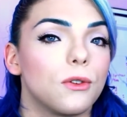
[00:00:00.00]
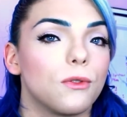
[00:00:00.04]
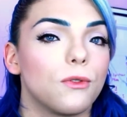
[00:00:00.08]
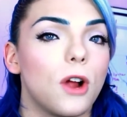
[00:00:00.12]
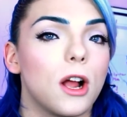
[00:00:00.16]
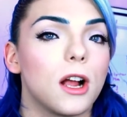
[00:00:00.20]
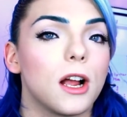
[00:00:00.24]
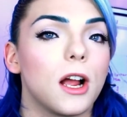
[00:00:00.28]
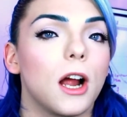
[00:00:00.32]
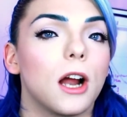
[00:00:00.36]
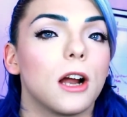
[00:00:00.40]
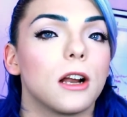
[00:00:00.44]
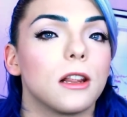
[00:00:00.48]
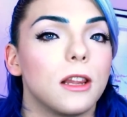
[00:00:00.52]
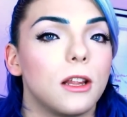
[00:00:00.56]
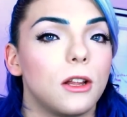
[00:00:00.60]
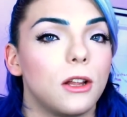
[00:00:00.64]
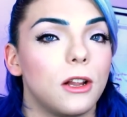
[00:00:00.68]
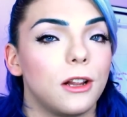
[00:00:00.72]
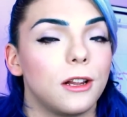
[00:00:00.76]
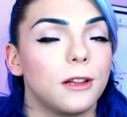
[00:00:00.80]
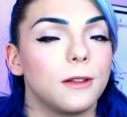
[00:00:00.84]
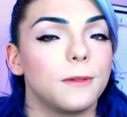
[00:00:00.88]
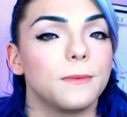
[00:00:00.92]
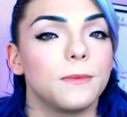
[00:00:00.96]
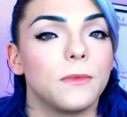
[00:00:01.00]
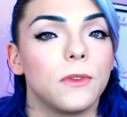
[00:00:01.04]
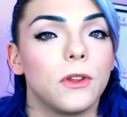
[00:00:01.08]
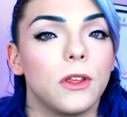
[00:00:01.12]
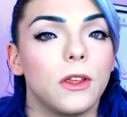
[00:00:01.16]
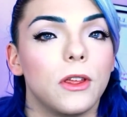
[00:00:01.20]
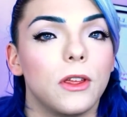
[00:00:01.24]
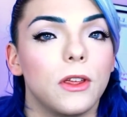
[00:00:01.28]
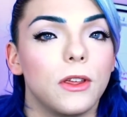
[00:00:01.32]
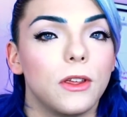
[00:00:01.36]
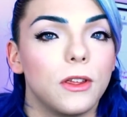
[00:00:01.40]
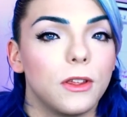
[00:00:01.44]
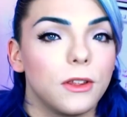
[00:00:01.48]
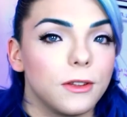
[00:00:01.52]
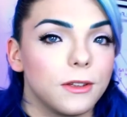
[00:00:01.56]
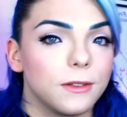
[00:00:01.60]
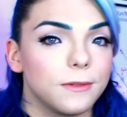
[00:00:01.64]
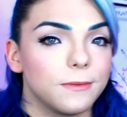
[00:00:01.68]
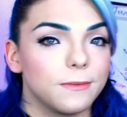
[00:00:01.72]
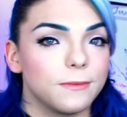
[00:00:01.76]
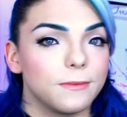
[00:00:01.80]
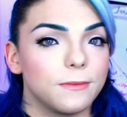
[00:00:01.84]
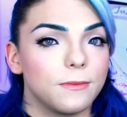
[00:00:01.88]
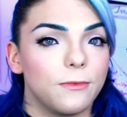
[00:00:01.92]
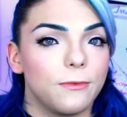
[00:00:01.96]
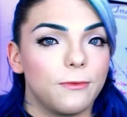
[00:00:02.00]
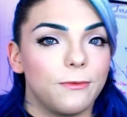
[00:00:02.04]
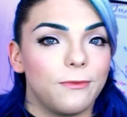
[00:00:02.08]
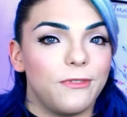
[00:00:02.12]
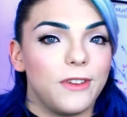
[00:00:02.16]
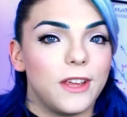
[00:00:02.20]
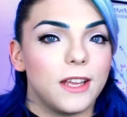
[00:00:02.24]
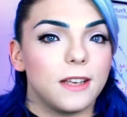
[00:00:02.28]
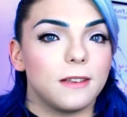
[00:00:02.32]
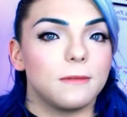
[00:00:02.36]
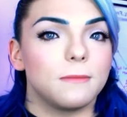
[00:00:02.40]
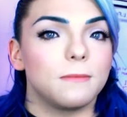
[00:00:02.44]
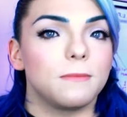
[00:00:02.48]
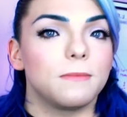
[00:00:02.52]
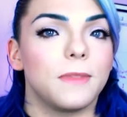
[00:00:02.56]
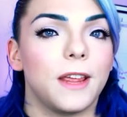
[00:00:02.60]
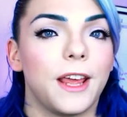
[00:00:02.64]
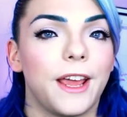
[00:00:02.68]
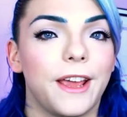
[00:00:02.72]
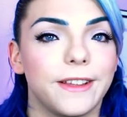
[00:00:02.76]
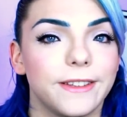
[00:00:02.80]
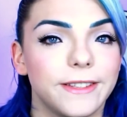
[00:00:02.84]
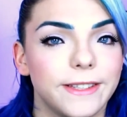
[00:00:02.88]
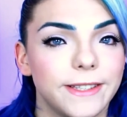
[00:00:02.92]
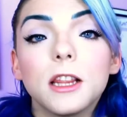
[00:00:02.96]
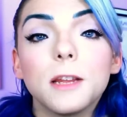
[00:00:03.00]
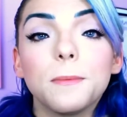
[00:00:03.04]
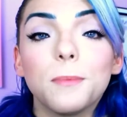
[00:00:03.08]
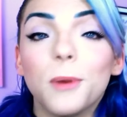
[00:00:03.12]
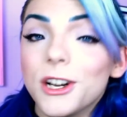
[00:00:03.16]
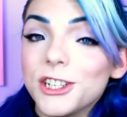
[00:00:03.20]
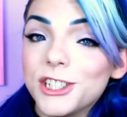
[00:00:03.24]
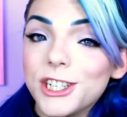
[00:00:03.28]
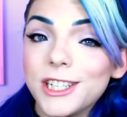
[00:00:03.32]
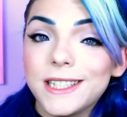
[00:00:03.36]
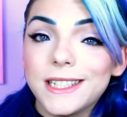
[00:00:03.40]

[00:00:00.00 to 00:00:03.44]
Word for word: rock hard little feet things. The brush